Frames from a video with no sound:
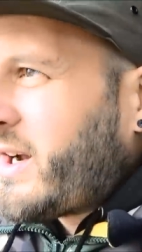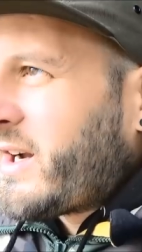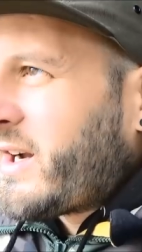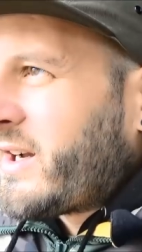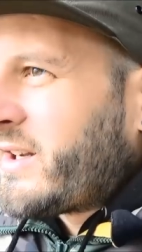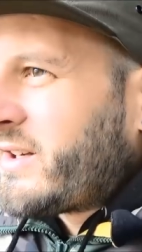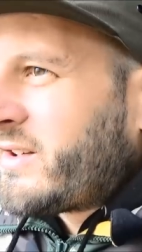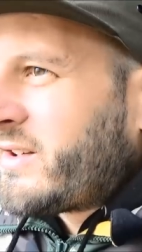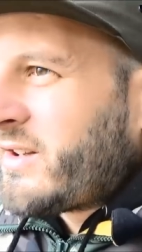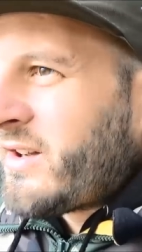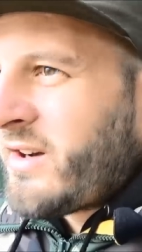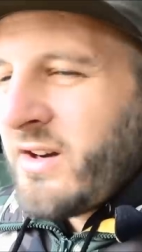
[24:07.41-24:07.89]

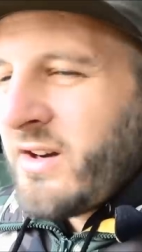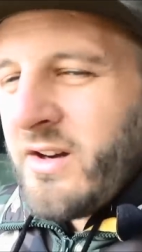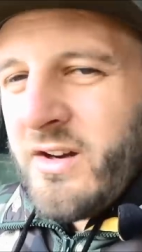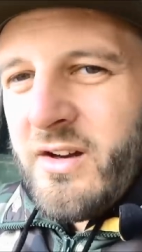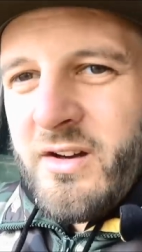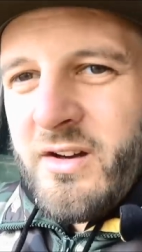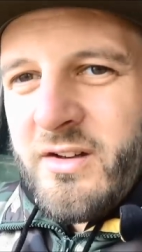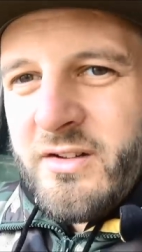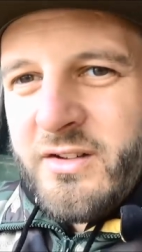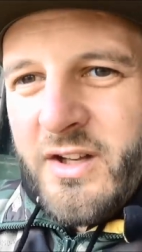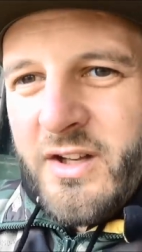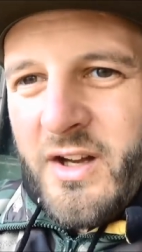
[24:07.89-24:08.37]
and
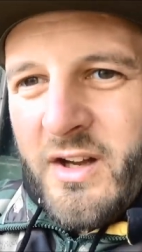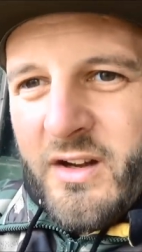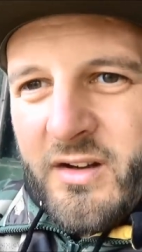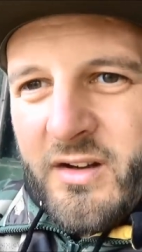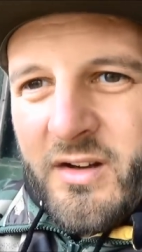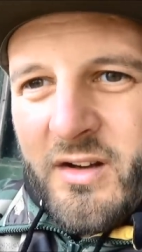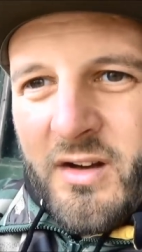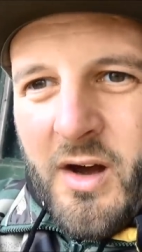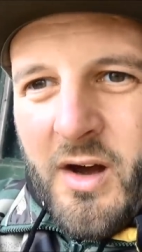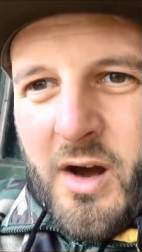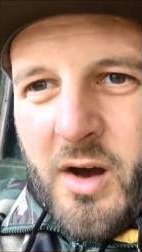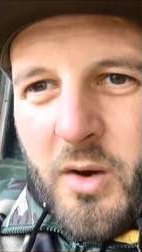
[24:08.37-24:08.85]
yeah,
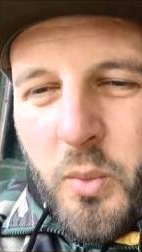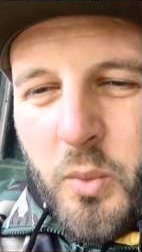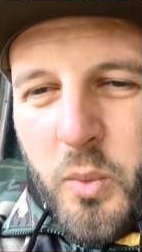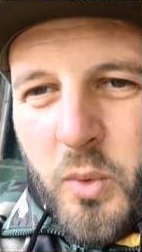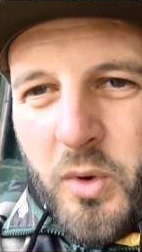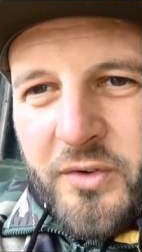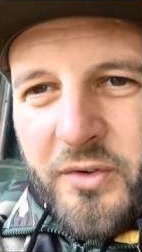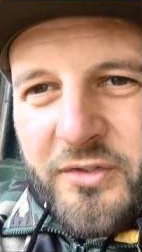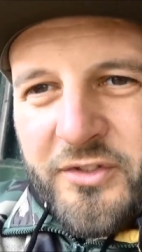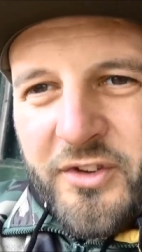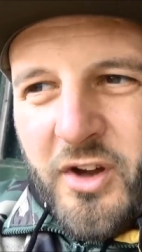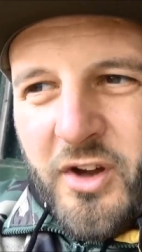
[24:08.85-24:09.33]
a
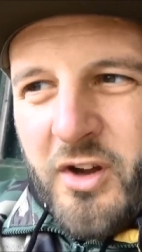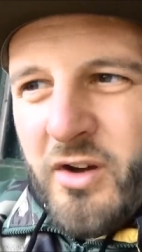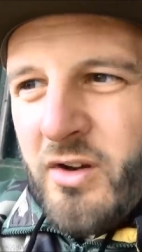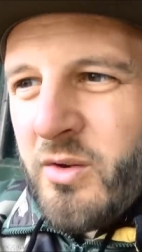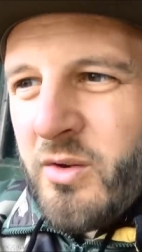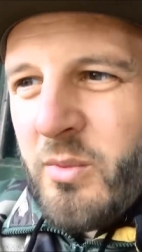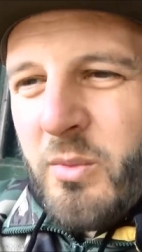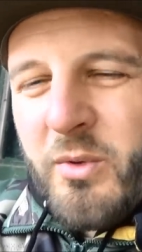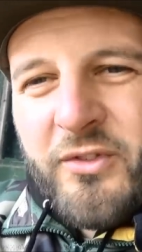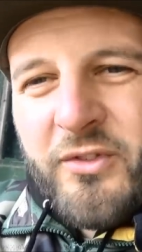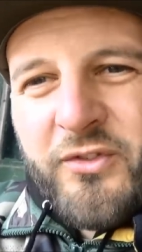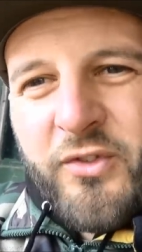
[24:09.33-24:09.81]
wafter
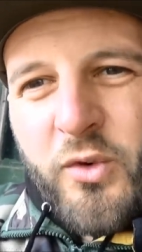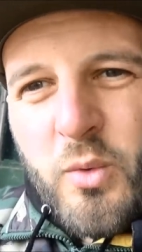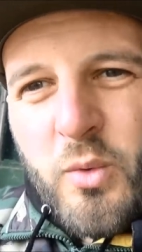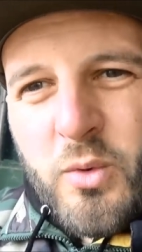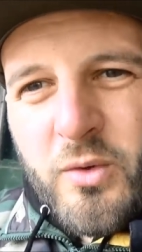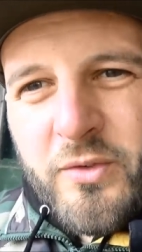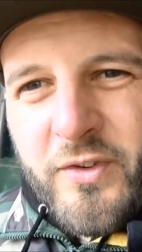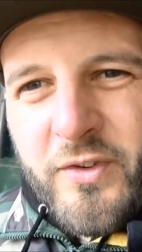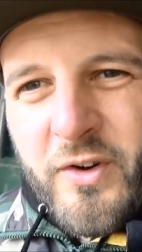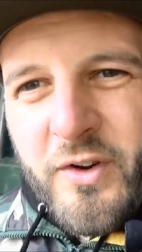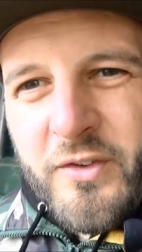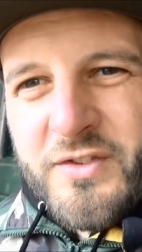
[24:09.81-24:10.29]
with 4
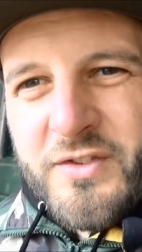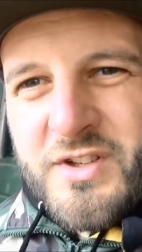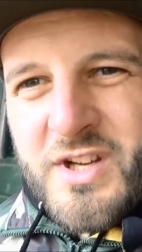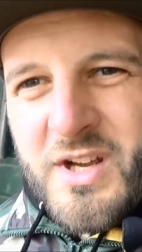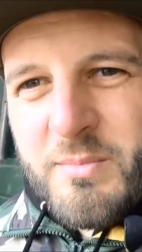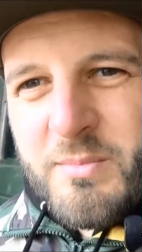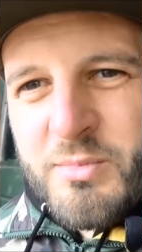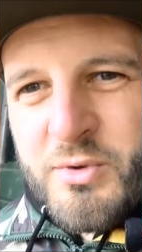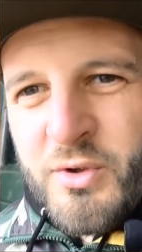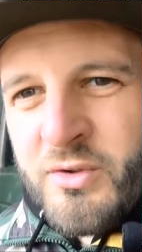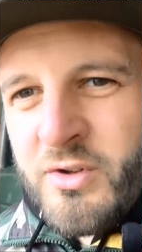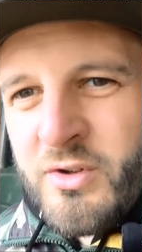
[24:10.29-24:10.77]
or 5
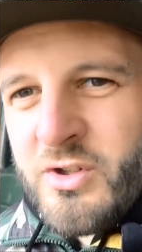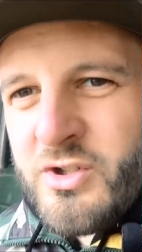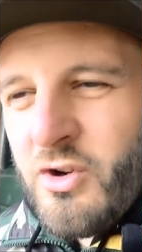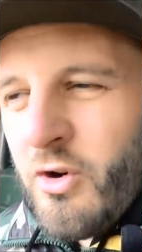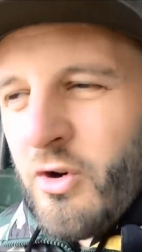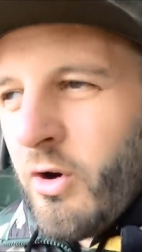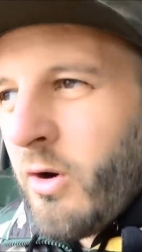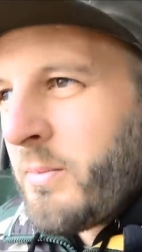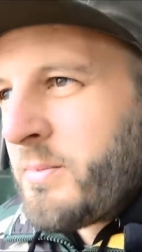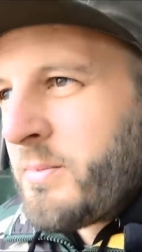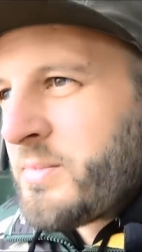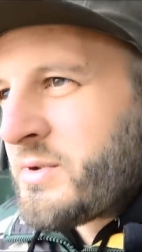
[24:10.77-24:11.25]
tipped on the
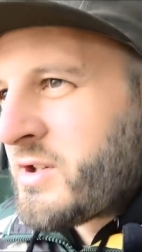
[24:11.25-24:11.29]
top.